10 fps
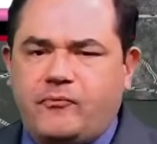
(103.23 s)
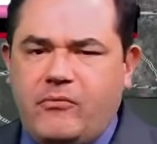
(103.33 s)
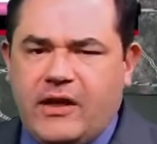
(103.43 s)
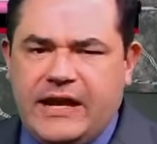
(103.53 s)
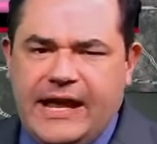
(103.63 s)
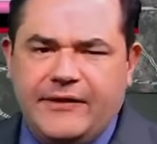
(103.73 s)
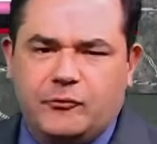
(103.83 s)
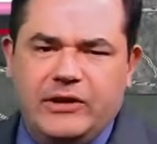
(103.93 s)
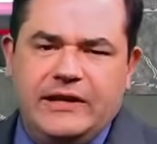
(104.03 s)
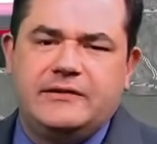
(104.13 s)
And as
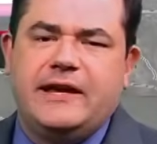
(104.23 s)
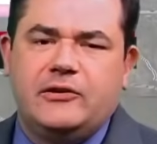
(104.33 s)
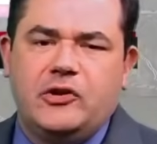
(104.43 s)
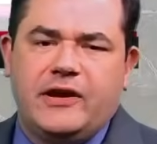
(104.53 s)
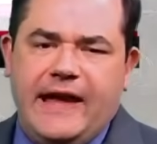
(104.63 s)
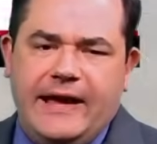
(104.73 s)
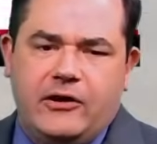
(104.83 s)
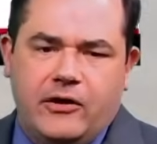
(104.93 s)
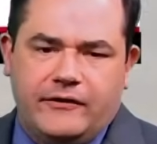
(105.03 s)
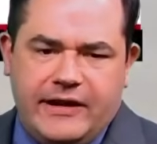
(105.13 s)
we take a look at
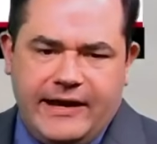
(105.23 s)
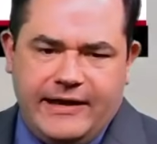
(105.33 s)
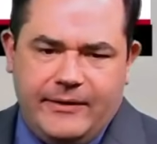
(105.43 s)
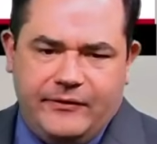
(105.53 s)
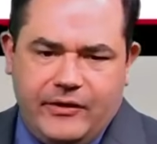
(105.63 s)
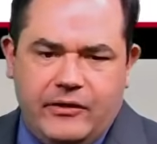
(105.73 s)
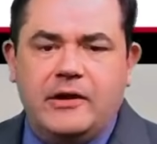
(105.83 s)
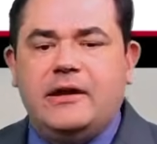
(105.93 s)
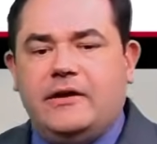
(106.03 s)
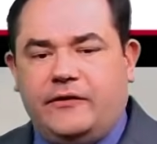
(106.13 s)
our sky cams here,
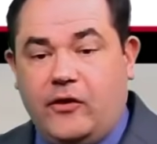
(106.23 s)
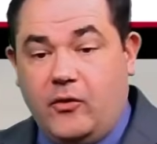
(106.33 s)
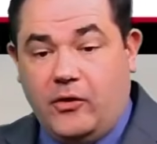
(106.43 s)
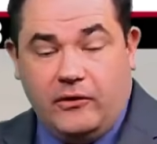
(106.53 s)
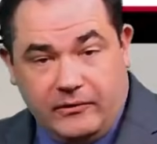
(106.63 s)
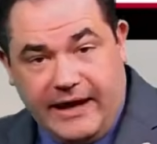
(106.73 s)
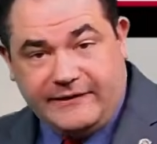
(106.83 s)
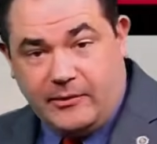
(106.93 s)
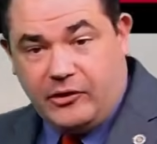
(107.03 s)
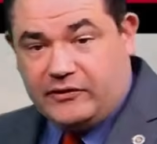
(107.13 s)
so last
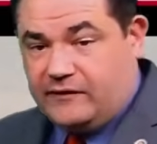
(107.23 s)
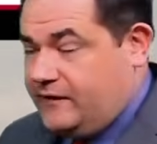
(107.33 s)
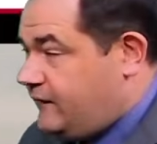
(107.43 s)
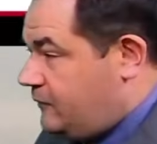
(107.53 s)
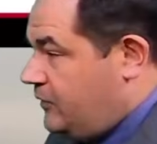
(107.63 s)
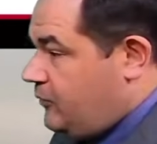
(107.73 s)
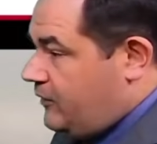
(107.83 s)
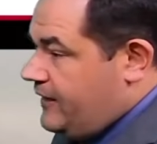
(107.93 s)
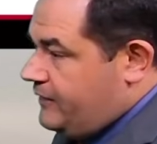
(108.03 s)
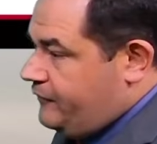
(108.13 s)
time I looked at this, we were
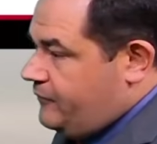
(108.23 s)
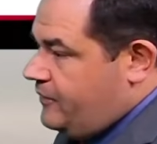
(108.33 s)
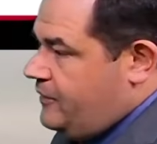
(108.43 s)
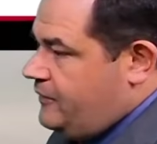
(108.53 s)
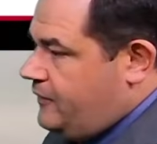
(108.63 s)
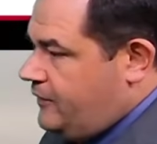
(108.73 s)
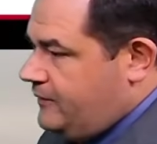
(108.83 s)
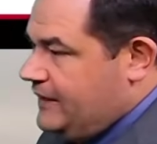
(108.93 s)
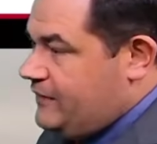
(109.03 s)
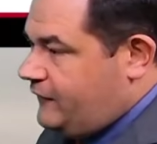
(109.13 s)
kind of
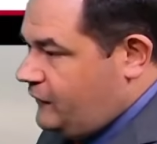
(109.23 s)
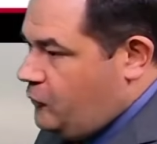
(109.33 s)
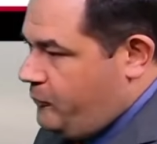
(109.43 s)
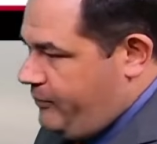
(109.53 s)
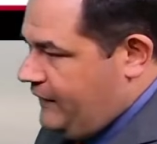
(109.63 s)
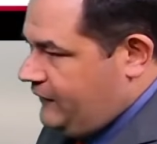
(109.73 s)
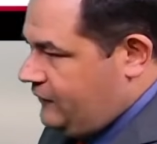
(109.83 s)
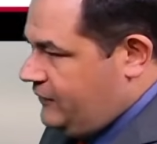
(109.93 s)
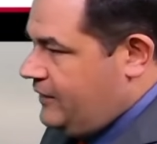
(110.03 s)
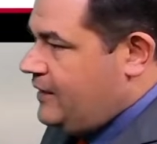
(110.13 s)
in the soup
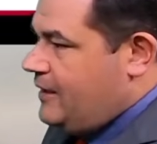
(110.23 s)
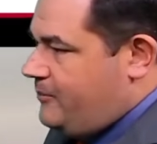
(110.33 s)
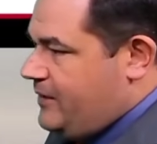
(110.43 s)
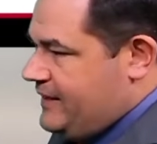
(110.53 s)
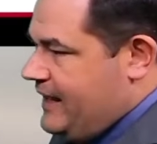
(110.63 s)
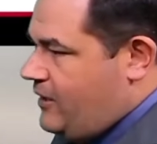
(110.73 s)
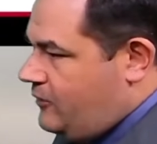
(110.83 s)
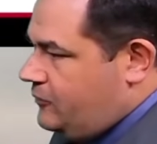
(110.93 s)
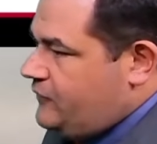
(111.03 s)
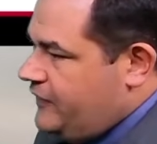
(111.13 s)
basically, but now
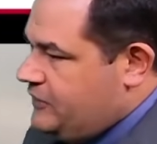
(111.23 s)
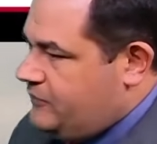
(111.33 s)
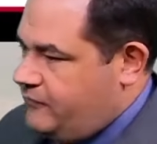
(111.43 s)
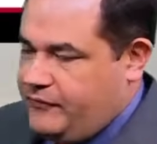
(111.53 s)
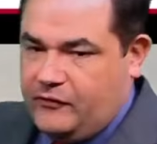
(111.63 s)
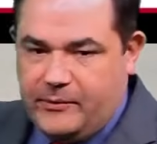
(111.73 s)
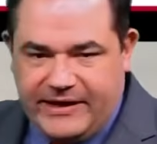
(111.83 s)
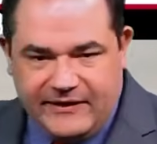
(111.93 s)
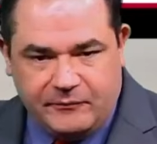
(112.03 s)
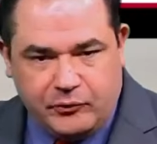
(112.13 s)
looks like the visibility
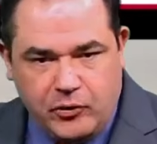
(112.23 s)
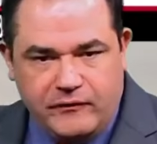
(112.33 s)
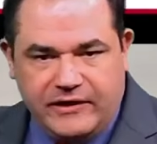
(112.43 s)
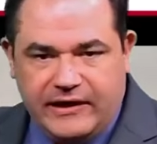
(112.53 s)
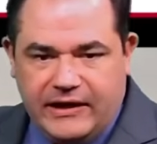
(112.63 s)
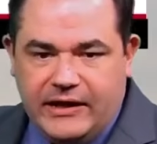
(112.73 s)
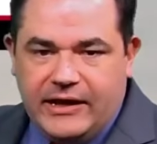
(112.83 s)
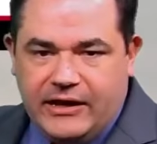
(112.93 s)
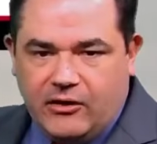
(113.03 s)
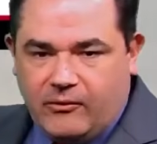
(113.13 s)
has improved again
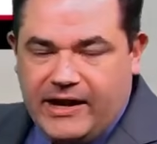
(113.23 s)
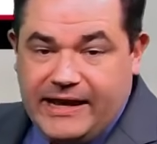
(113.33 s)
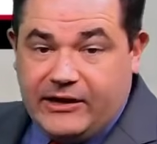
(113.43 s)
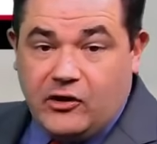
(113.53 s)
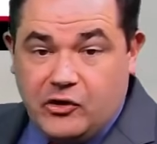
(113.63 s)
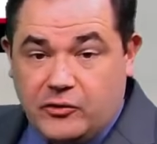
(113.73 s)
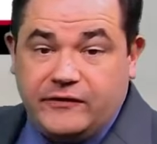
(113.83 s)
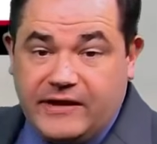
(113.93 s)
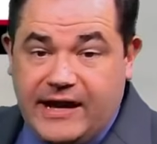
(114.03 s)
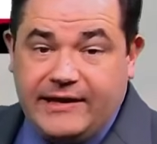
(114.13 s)
here right at our new
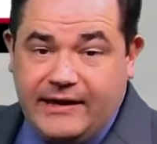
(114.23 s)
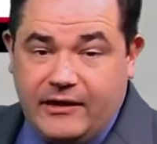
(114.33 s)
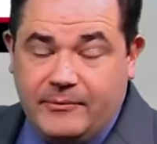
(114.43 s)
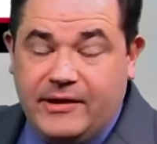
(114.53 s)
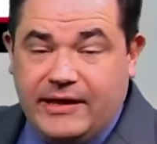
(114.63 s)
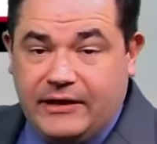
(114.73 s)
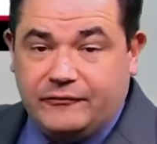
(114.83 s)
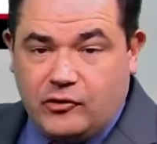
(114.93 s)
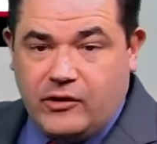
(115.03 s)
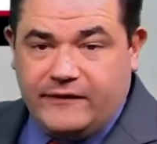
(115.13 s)
sky cam in
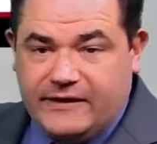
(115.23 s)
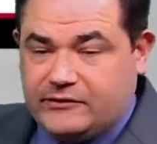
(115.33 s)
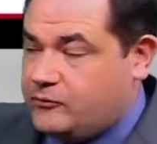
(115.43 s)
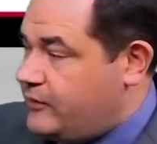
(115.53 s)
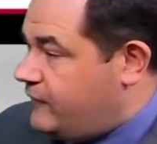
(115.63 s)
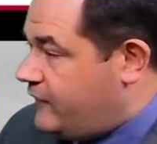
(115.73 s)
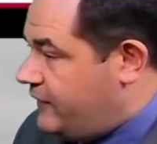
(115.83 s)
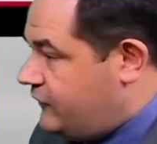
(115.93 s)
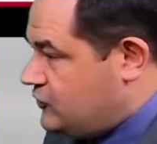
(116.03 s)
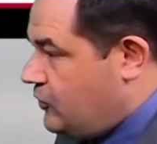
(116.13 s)
Florence at the
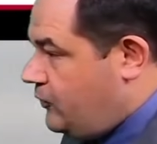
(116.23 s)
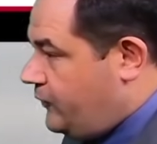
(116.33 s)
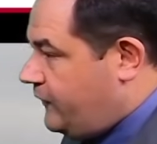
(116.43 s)
Renaissance Shoals